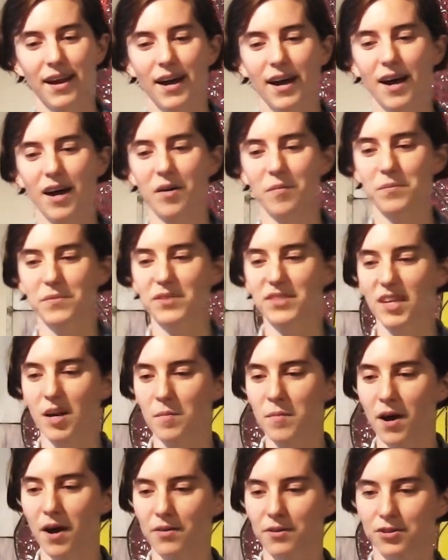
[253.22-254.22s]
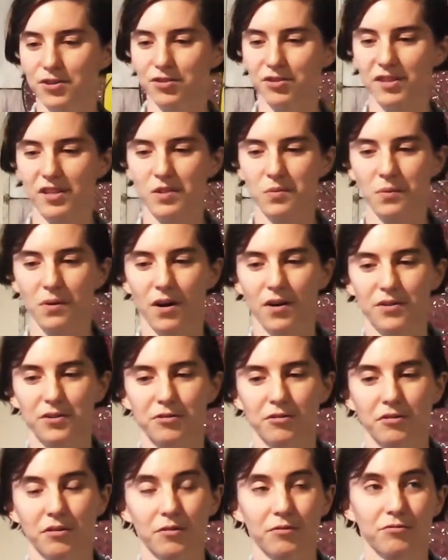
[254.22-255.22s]
Um, some other trees were
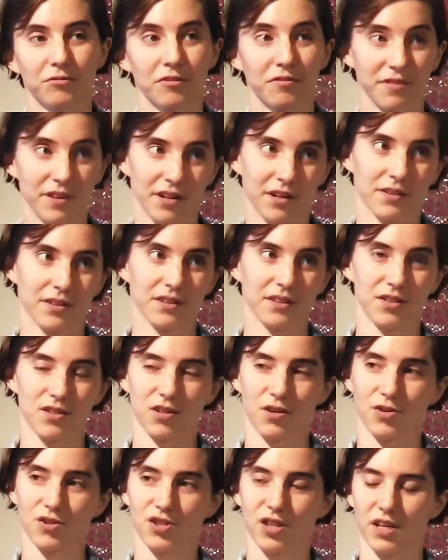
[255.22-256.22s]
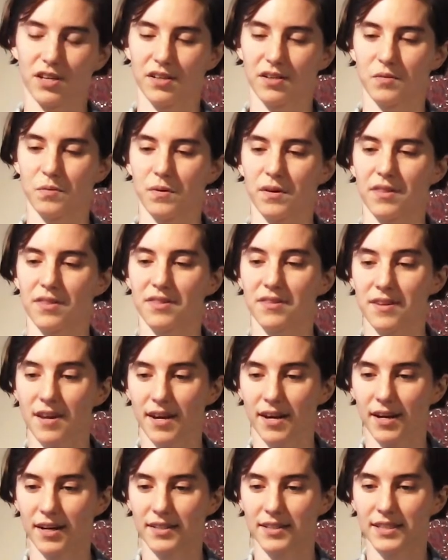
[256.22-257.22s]
also re revered and associated with
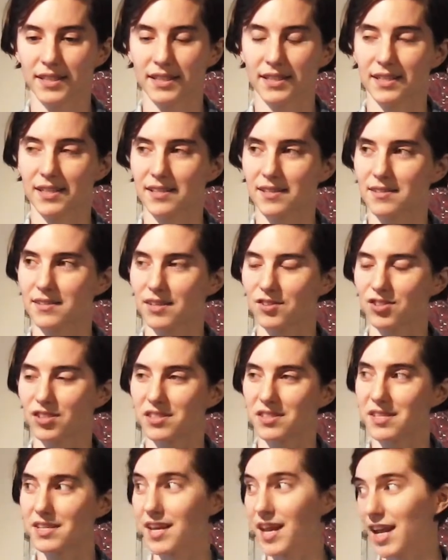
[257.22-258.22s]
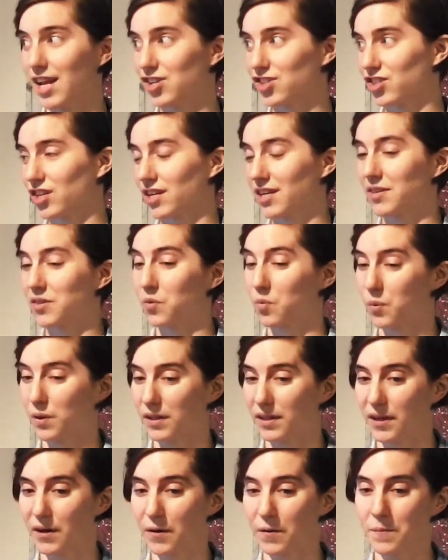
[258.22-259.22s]
uh, deities such as the acacia and the
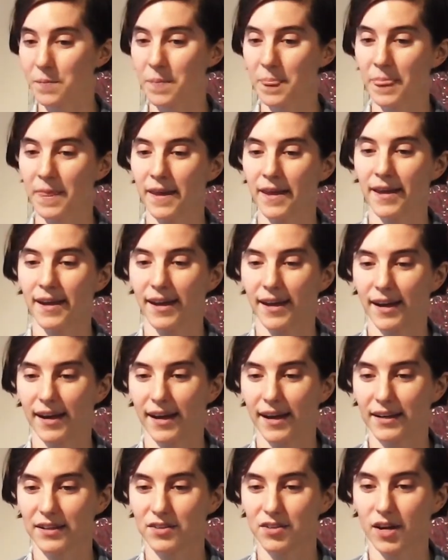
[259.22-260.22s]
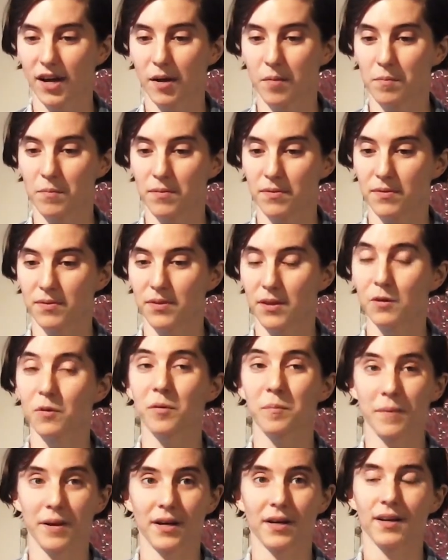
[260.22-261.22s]
willow. And um, there
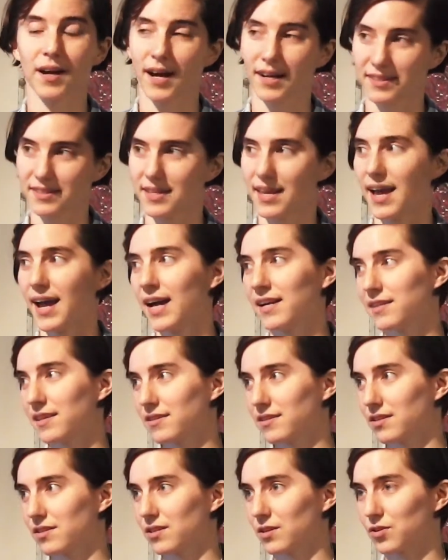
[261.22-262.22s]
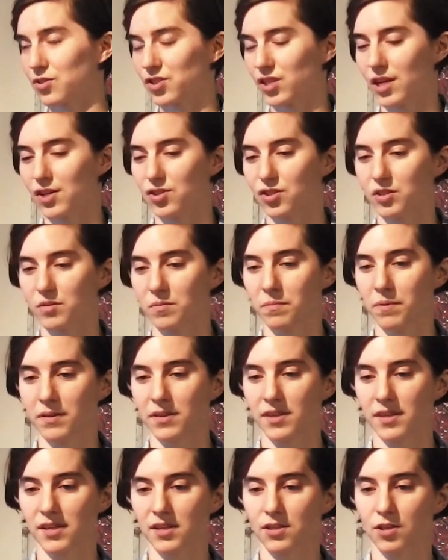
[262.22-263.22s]
were male gods that had this association, but
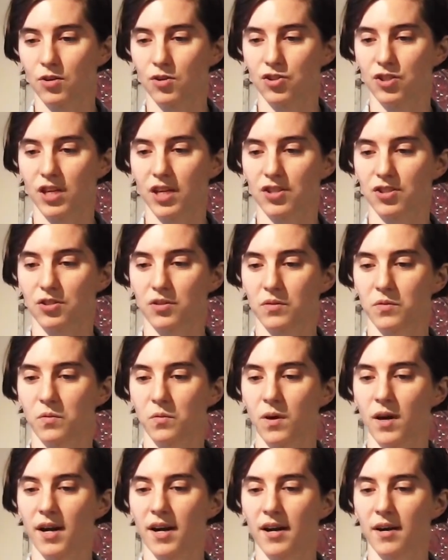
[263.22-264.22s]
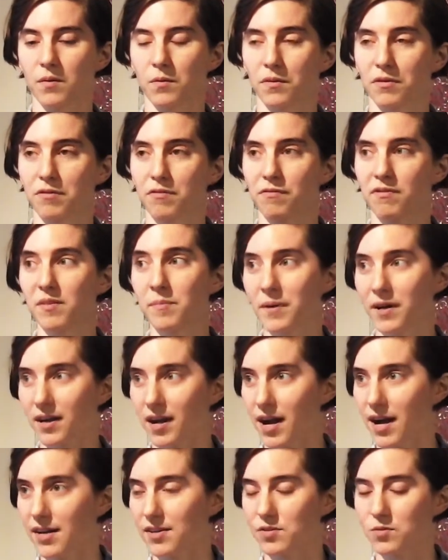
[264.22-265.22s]
the association uh, with female
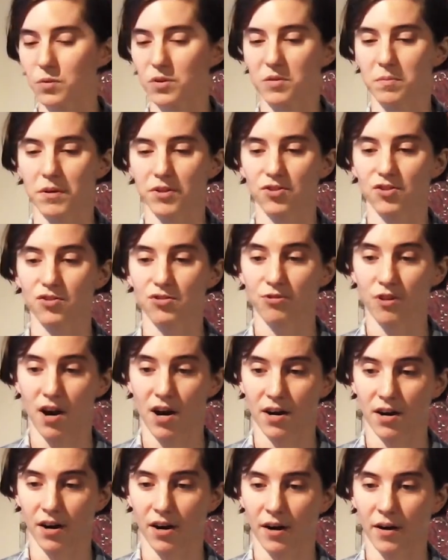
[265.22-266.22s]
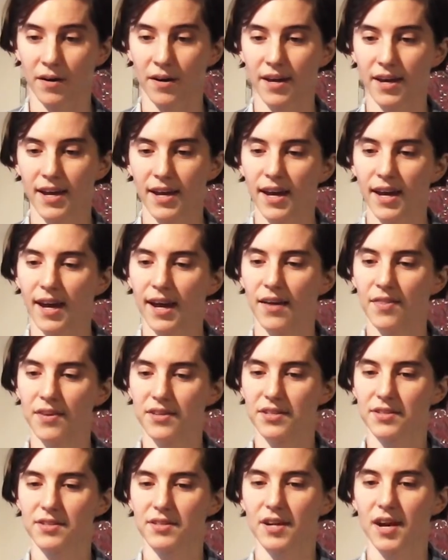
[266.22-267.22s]
gods was much stronger. And
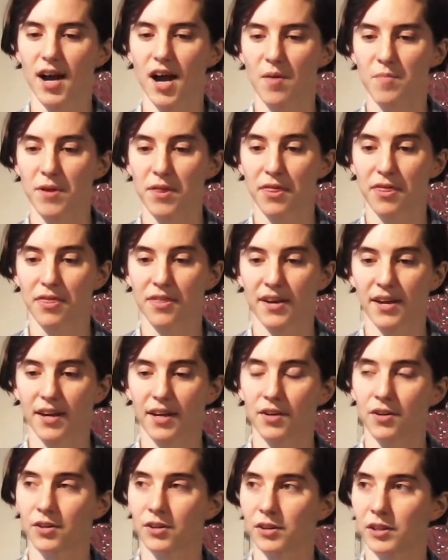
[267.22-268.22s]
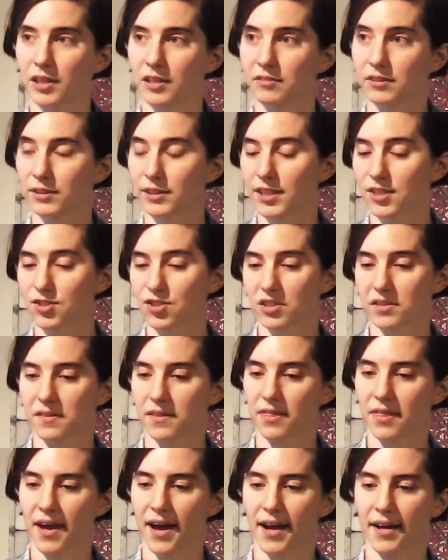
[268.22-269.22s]
this is a common thing in early religion
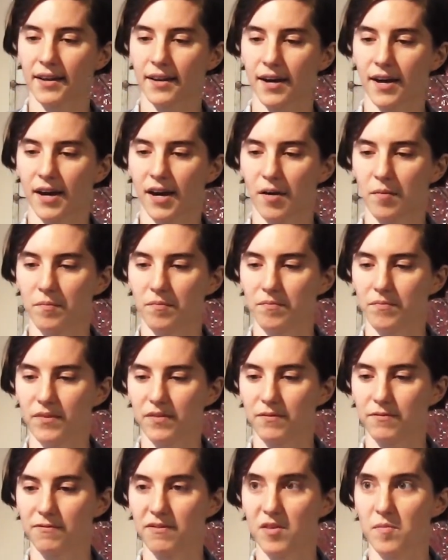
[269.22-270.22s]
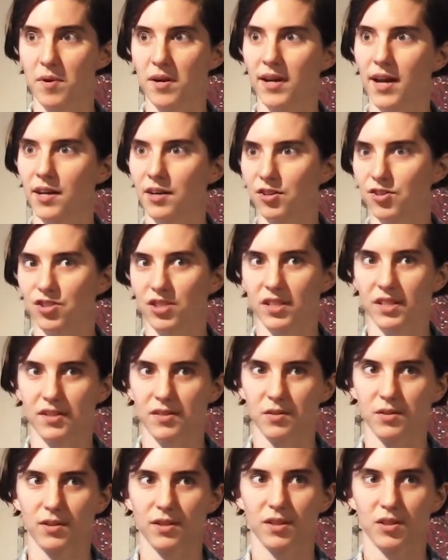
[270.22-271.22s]
that um, female energy
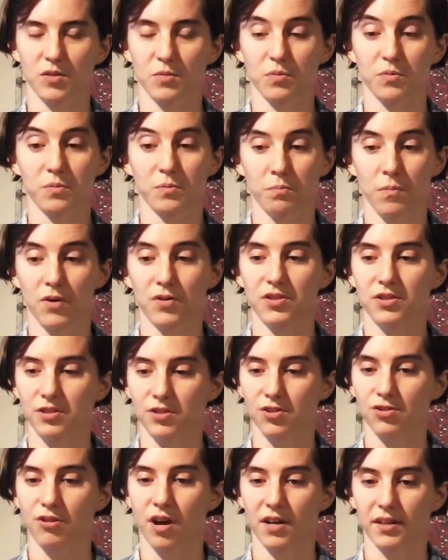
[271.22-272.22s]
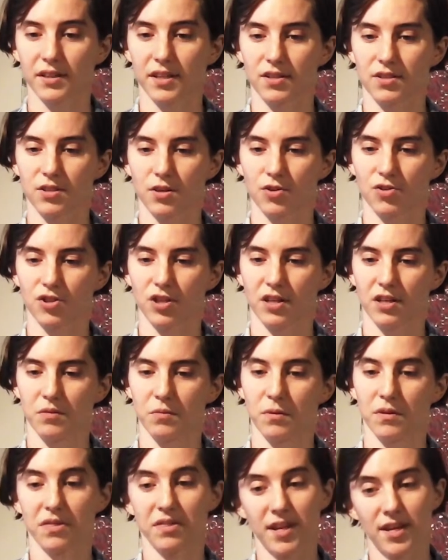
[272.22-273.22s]
is, is most strongly associated
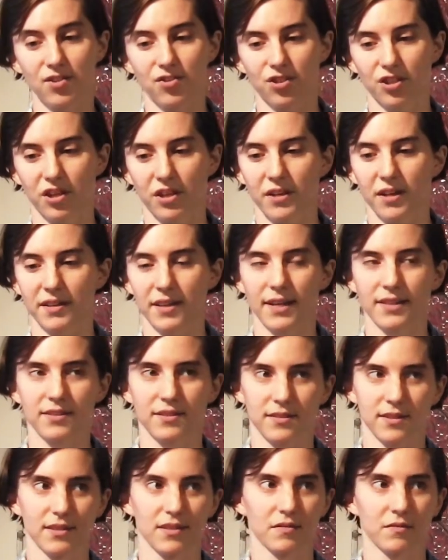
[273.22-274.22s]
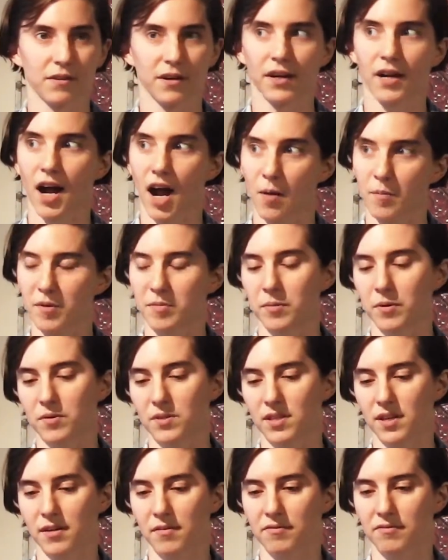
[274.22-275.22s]
with nature, and that's, that's a very common
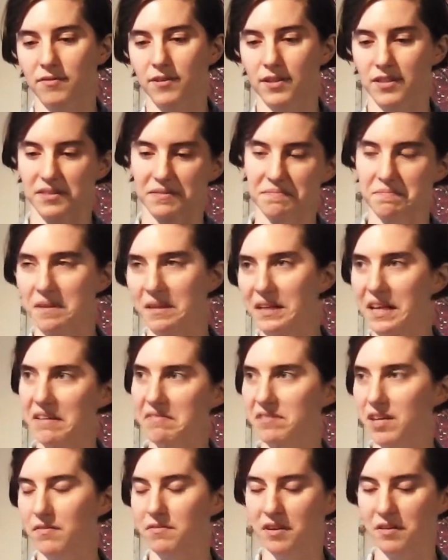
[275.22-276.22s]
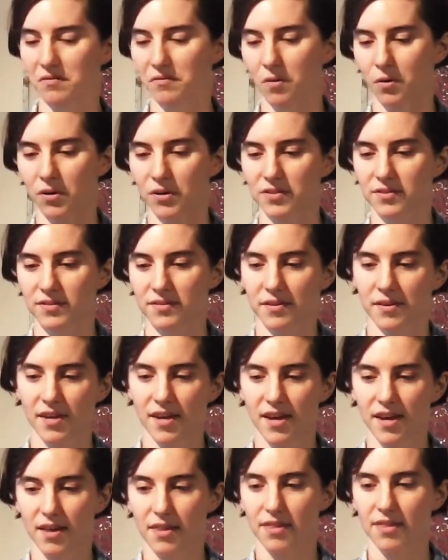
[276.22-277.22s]
motif because the life giving force
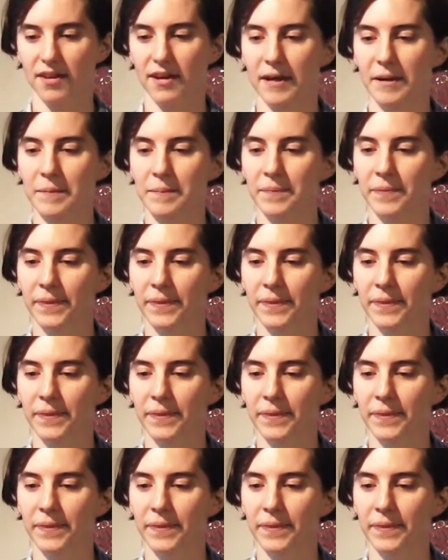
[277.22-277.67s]
mm -hmm. thing.